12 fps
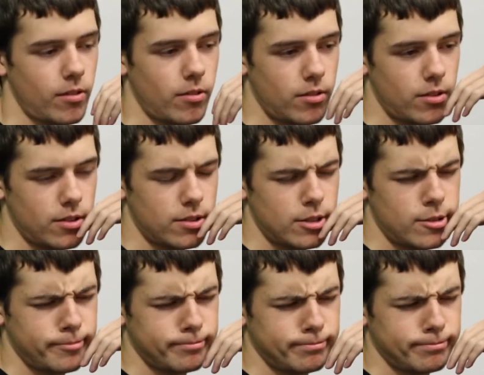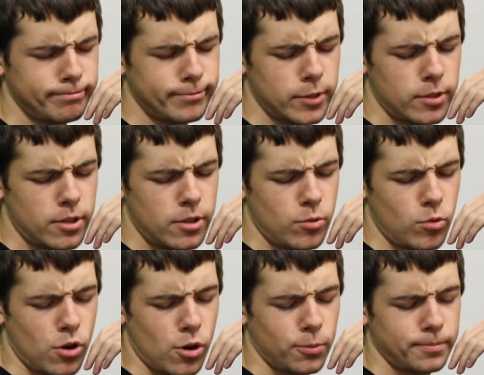weeks ago, Tage told me he
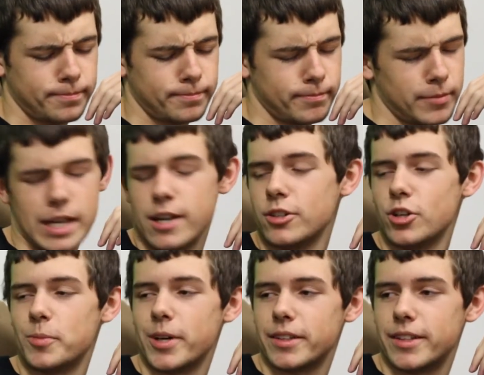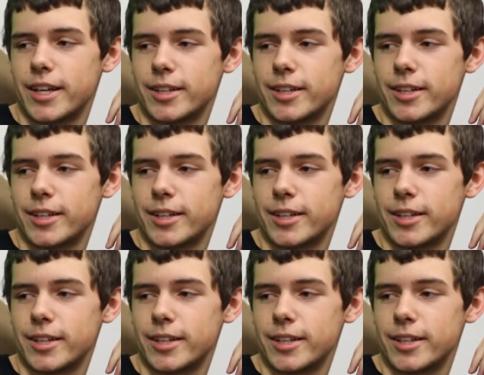could beat any of the girls' varsity